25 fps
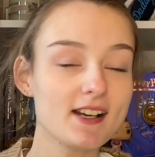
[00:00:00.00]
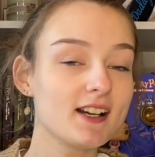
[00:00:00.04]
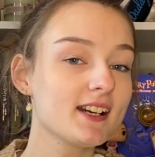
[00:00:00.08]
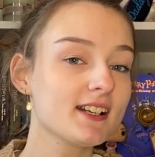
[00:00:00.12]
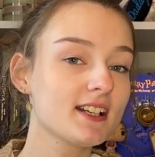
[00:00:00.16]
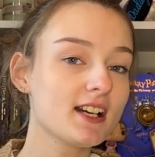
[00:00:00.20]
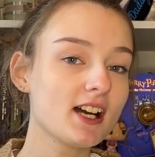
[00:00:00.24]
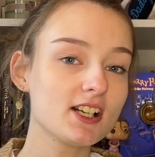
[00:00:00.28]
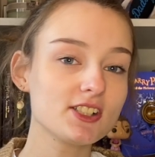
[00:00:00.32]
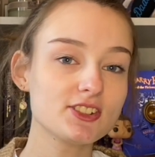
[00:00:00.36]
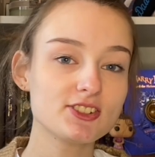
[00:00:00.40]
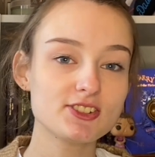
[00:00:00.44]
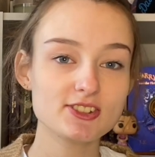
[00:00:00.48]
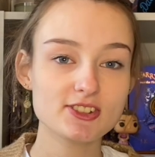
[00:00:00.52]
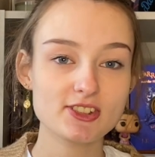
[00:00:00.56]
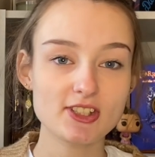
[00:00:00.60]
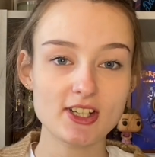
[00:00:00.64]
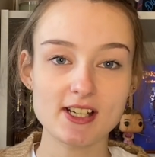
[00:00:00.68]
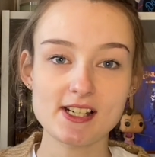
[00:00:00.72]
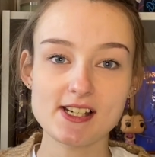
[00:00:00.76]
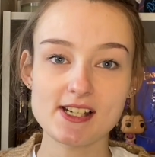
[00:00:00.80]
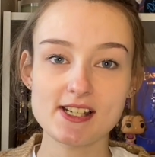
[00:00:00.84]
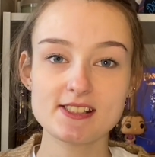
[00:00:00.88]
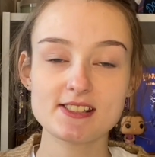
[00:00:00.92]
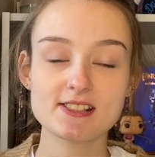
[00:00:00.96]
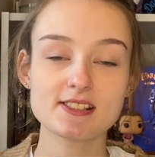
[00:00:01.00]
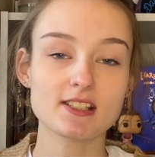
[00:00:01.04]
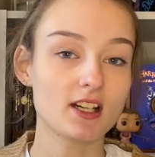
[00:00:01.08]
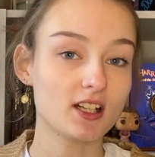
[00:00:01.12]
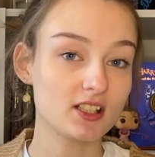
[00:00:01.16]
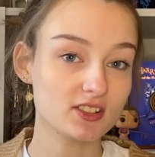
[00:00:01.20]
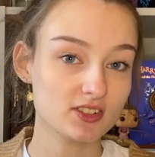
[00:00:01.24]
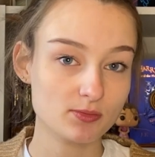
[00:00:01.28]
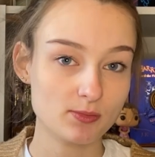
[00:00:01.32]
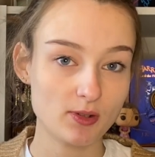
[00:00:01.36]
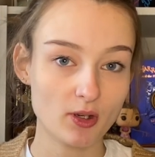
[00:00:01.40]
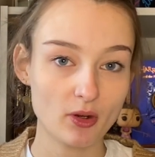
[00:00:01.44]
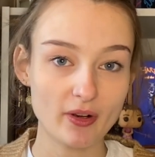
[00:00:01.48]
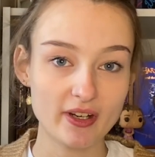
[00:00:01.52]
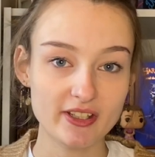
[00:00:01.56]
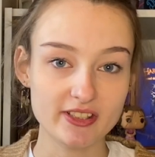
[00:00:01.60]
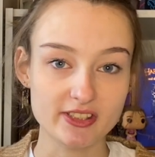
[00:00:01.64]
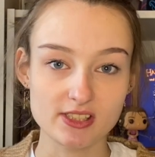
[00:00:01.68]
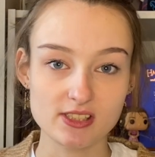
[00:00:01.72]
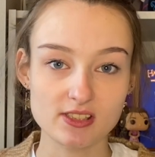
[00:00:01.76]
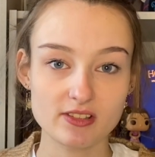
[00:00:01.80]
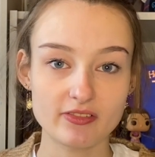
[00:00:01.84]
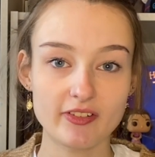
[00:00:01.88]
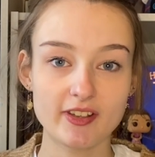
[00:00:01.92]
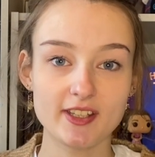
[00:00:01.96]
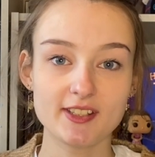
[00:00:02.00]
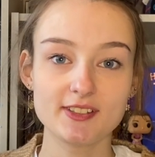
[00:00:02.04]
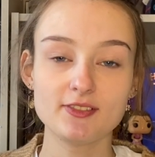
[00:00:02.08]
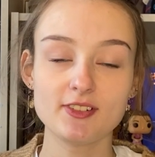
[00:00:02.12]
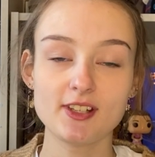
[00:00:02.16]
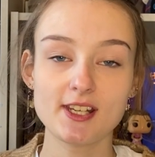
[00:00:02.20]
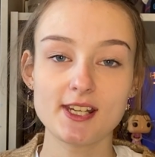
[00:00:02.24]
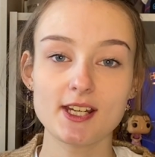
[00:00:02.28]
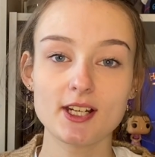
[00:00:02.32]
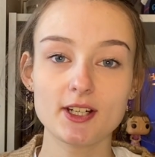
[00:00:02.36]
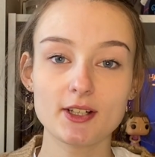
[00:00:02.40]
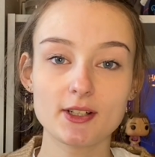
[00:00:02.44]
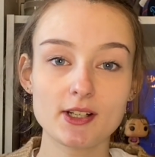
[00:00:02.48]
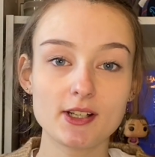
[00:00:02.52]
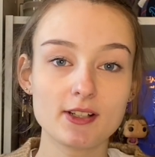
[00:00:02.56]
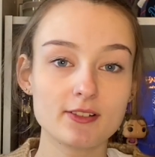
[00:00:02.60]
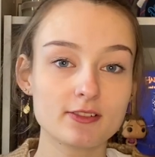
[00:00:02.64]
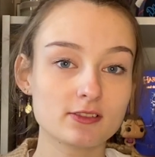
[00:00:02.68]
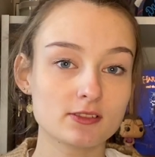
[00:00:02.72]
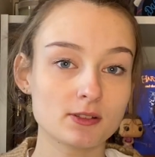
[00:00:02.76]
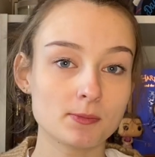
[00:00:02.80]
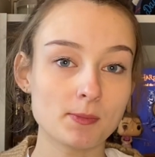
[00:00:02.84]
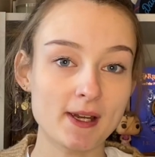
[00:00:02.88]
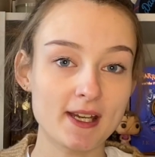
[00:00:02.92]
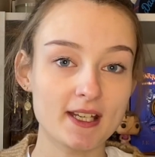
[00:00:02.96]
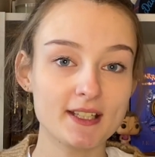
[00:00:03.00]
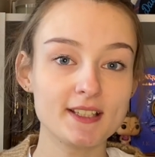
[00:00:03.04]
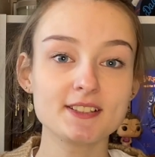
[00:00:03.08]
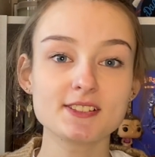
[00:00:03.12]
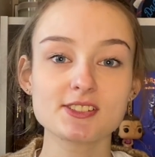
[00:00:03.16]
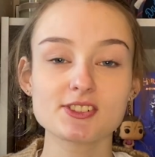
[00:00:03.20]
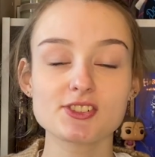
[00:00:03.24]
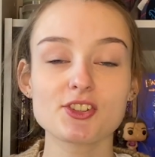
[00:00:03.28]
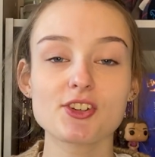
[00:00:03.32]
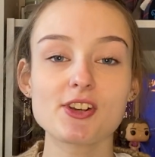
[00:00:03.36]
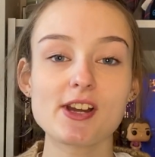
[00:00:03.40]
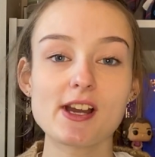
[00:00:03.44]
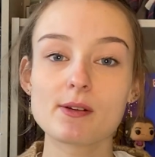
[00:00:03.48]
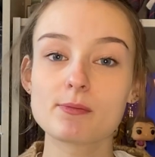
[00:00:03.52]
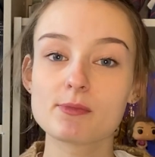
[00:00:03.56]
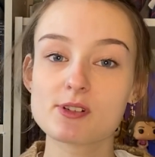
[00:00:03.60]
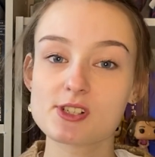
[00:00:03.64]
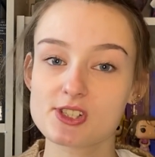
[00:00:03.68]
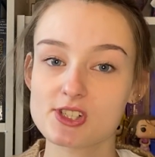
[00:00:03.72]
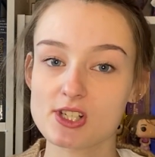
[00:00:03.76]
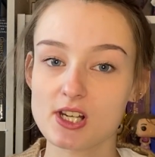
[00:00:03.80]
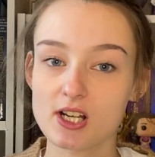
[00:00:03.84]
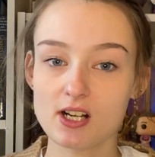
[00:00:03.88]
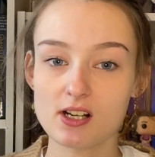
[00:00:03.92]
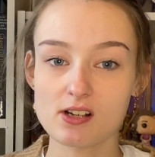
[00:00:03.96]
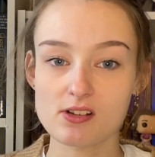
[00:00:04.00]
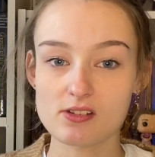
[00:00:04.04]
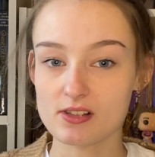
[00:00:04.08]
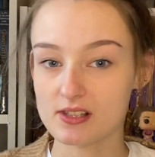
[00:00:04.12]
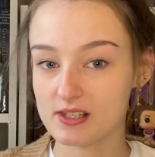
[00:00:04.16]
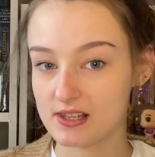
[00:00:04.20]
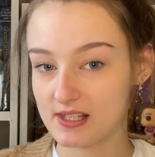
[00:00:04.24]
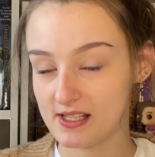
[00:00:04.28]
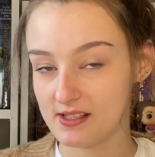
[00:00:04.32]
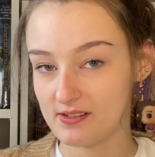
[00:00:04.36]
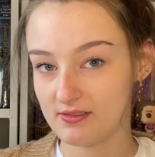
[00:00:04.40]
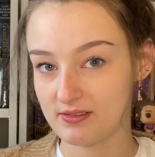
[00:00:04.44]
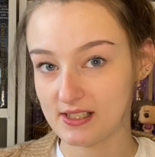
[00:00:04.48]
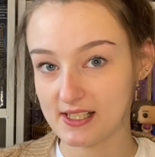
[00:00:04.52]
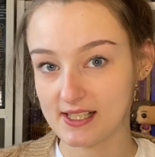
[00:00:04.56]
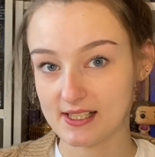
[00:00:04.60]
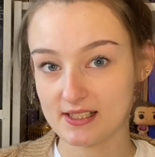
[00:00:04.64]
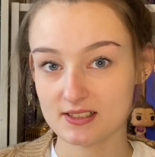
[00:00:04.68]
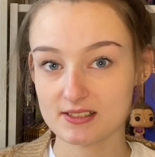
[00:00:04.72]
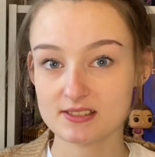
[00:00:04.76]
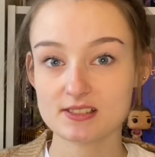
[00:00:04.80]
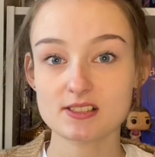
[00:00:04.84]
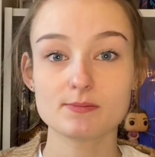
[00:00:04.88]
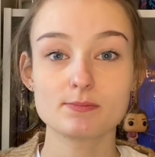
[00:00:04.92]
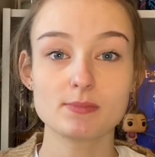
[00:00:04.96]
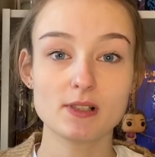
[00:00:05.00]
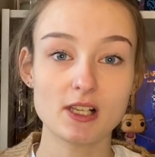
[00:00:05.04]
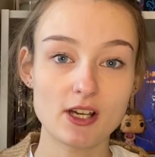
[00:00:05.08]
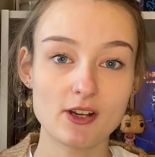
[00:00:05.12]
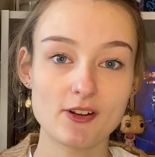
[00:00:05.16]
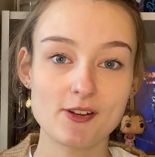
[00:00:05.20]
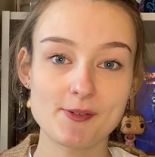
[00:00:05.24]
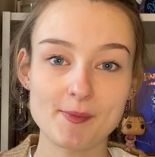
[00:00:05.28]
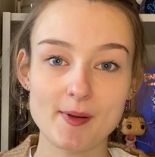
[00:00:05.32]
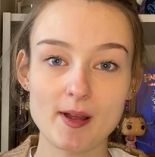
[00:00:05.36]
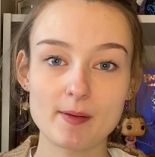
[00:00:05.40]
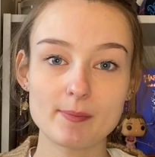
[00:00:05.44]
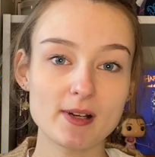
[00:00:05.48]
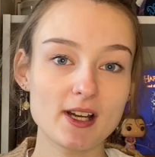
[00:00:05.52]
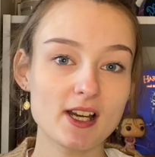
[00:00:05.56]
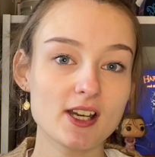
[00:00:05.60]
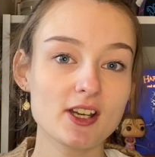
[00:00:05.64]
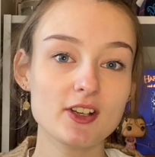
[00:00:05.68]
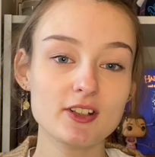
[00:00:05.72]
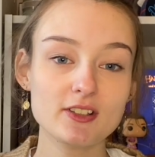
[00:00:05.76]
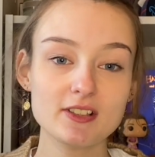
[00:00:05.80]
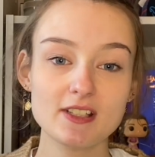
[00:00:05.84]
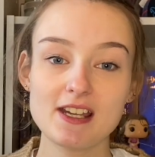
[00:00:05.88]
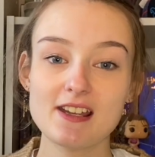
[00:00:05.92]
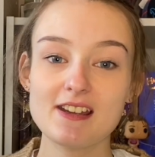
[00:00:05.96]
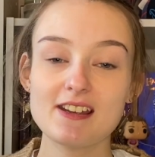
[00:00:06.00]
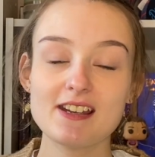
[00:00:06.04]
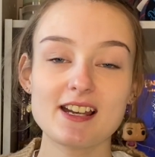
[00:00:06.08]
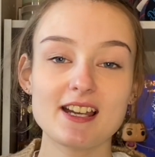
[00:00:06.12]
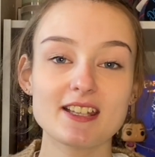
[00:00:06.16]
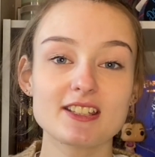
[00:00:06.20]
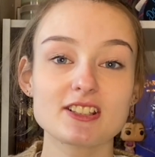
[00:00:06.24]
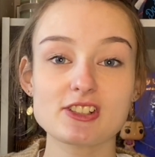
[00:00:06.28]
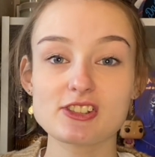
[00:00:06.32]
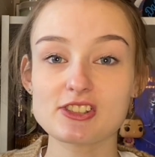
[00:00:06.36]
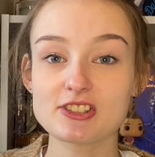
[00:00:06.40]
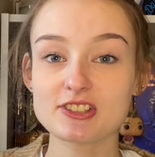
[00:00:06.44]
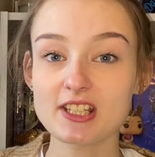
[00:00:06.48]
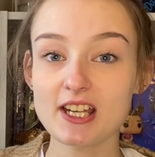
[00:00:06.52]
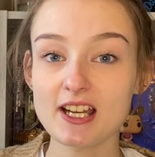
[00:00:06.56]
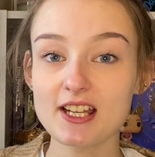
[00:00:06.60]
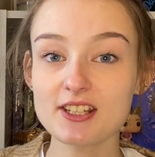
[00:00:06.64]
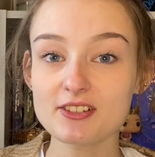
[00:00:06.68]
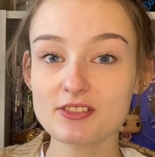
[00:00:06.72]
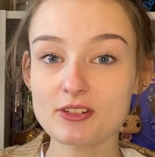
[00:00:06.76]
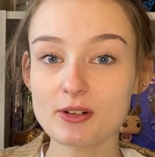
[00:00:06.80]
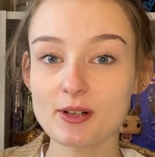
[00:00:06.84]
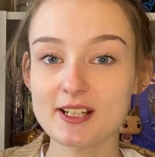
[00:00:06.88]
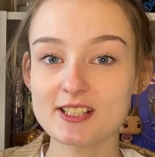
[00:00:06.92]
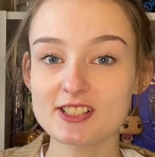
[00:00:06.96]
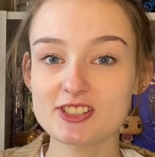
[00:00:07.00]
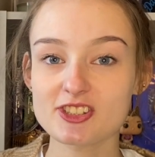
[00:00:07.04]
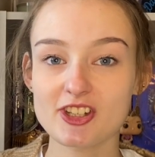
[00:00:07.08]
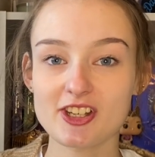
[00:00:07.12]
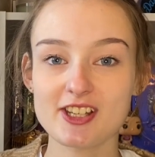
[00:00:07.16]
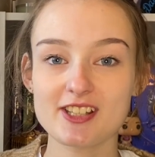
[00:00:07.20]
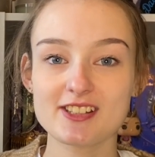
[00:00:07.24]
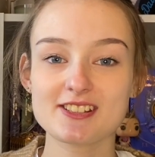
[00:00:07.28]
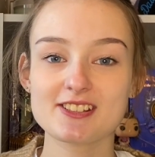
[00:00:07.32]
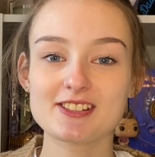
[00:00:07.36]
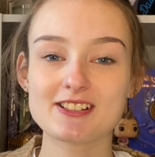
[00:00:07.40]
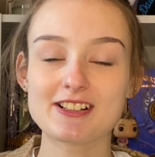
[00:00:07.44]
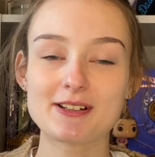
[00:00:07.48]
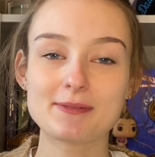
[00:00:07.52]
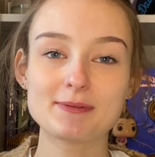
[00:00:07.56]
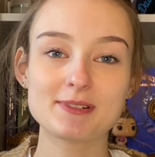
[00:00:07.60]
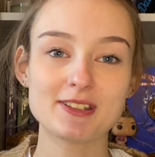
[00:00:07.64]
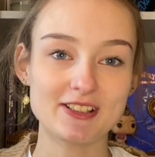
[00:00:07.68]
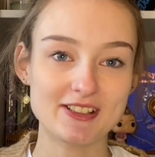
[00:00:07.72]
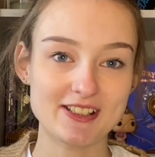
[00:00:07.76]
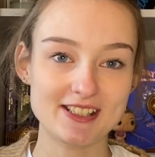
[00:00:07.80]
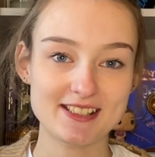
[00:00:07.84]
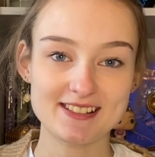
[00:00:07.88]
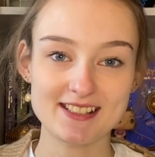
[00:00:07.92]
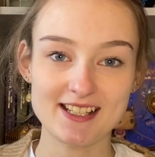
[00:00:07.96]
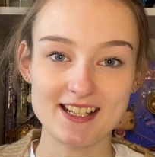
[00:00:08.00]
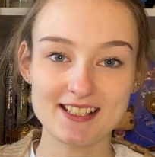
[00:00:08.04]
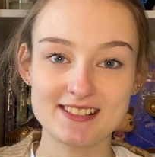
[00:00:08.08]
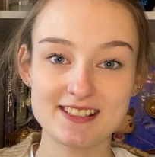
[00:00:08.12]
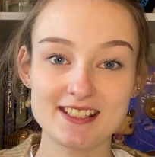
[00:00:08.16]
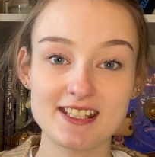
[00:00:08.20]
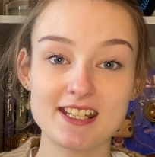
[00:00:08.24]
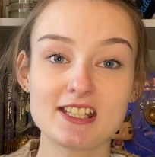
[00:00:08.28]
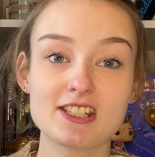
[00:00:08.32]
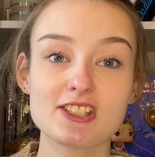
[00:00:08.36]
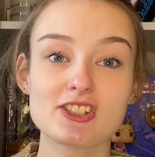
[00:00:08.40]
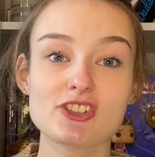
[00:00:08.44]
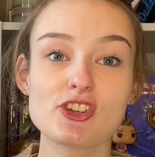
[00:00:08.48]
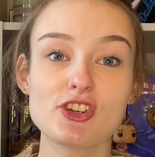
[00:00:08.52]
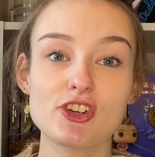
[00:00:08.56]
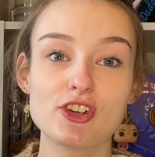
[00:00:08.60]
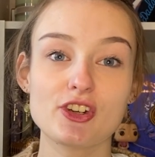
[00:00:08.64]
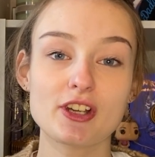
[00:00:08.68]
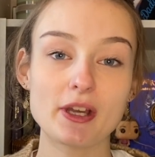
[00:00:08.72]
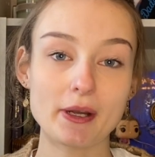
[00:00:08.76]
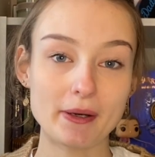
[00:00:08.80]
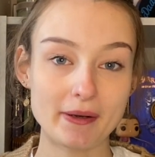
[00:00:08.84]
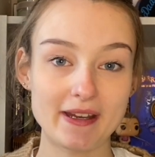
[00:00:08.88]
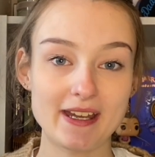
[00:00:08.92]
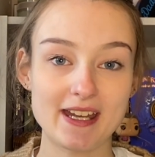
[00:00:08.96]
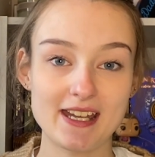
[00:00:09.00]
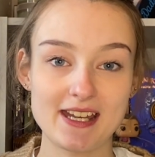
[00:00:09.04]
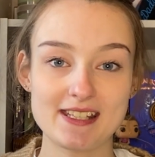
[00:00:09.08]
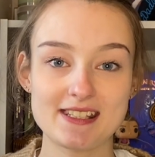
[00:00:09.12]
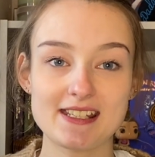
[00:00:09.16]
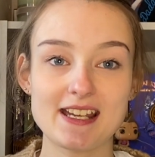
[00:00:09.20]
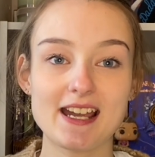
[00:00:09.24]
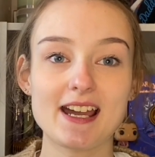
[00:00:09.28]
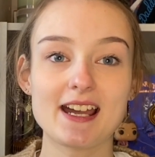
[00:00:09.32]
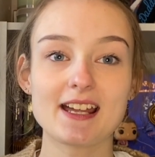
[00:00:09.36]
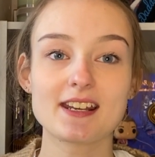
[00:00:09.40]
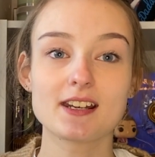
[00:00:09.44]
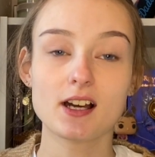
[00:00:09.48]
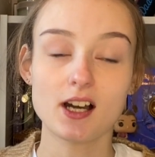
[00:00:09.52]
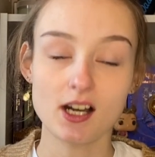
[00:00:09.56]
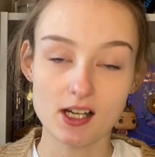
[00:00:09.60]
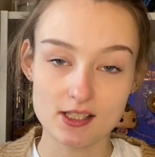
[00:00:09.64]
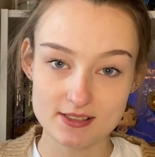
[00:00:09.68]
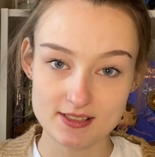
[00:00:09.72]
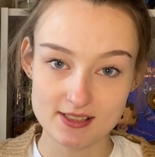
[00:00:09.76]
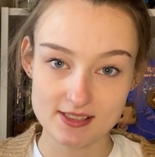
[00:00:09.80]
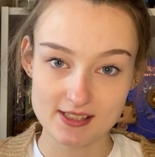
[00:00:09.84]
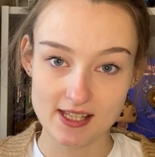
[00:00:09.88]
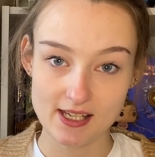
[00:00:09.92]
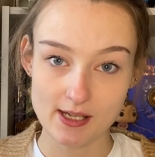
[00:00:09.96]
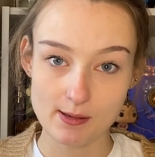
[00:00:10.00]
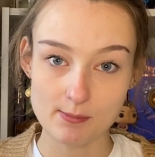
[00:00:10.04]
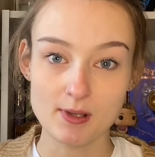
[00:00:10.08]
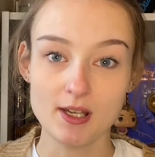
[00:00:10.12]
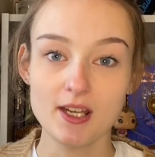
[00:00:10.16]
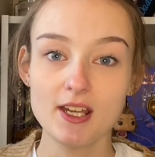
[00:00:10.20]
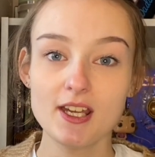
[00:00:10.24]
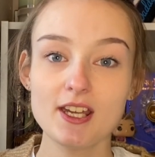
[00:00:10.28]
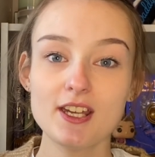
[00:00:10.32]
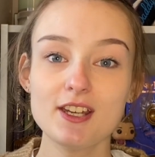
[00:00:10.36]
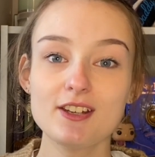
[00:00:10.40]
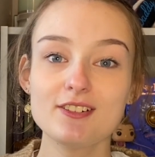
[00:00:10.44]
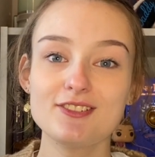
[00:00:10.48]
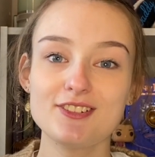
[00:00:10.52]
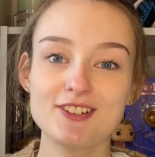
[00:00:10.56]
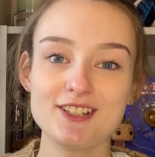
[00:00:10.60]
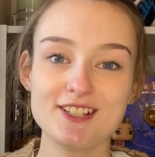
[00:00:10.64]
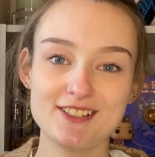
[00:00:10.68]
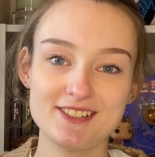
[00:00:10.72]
I asked you guys to ask me questions for this video over on my Instagram, which I'll leave linked below in my bio. And I got a ton of questions, so I'm so excited to go ahead and answer them for you